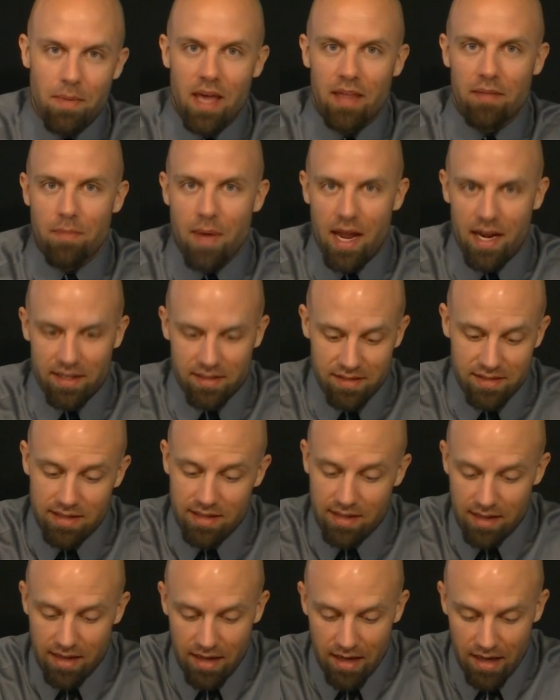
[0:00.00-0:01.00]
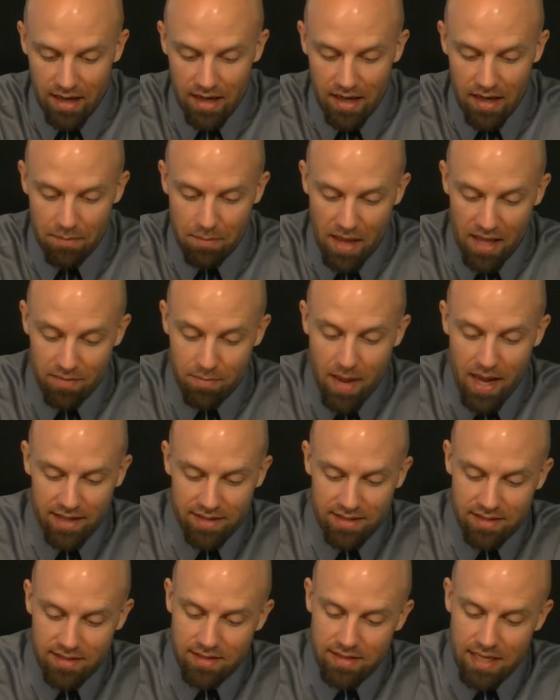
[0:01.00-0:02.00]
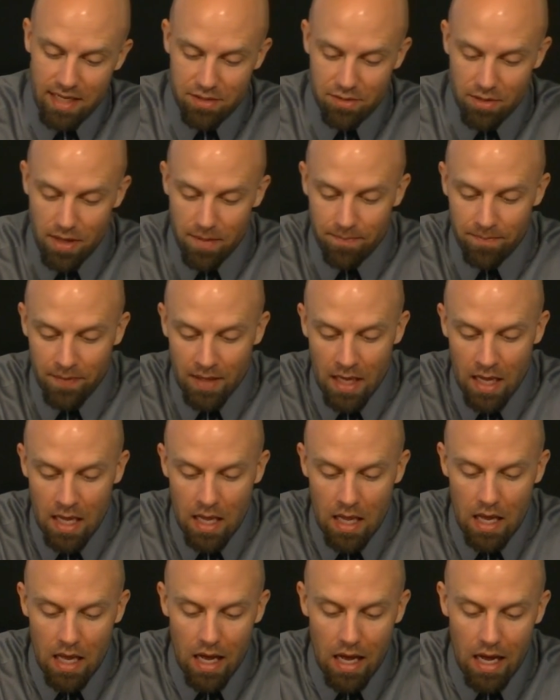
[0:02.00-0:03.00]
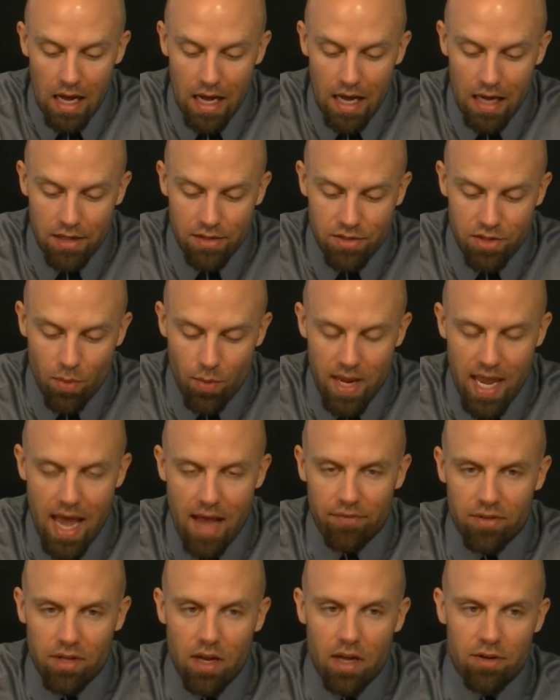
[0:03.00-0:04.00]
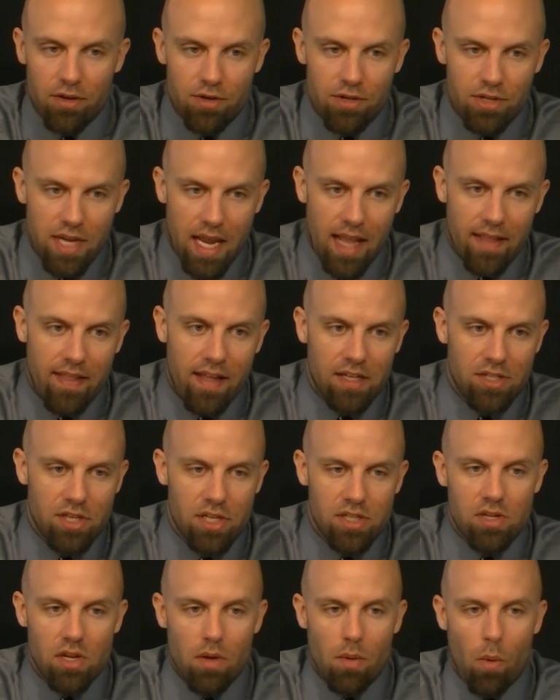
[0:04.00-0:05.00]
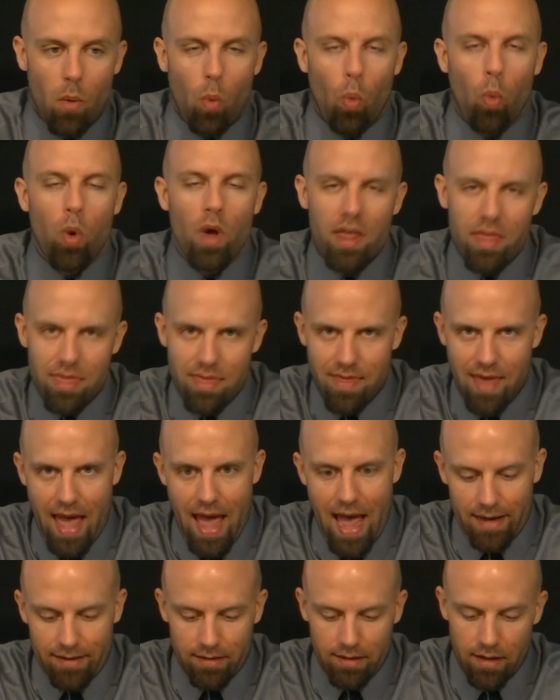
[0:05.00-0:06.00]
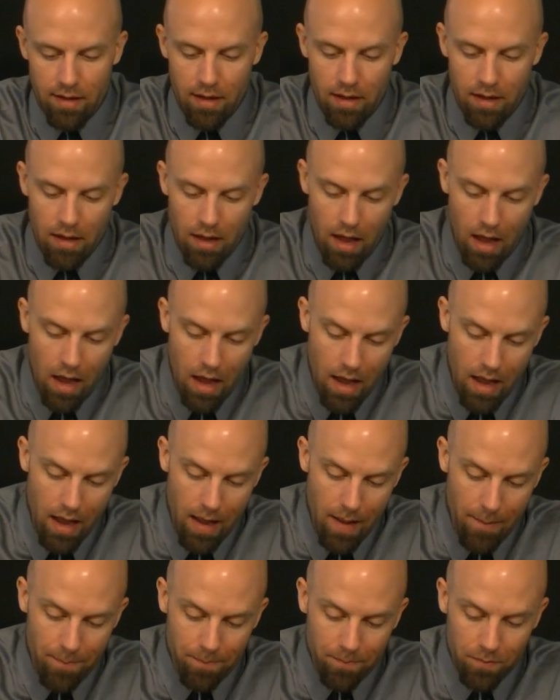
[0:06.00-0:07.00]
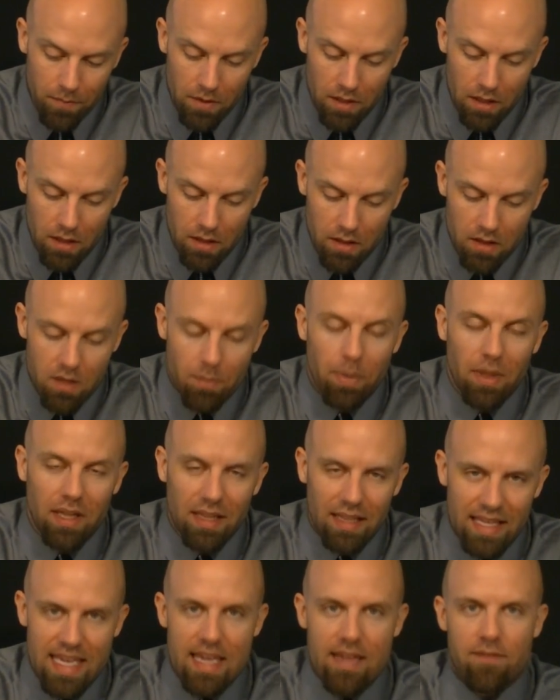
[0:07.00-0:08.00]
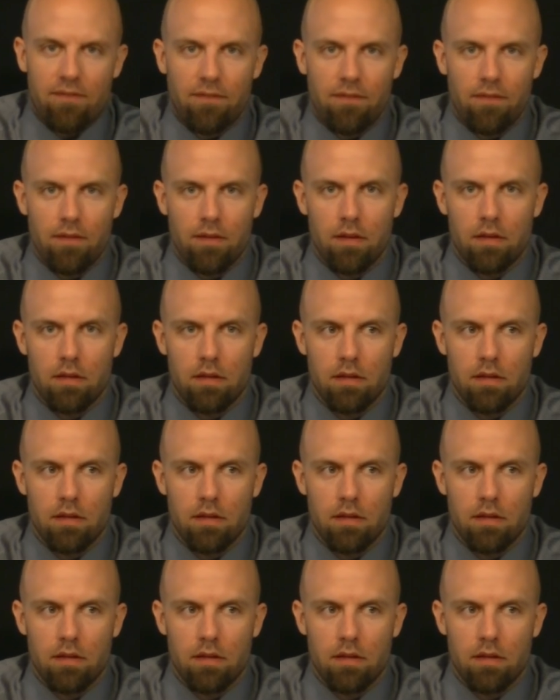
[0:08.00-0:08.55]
mathematics, etc. So we have to understand that just with that, the belief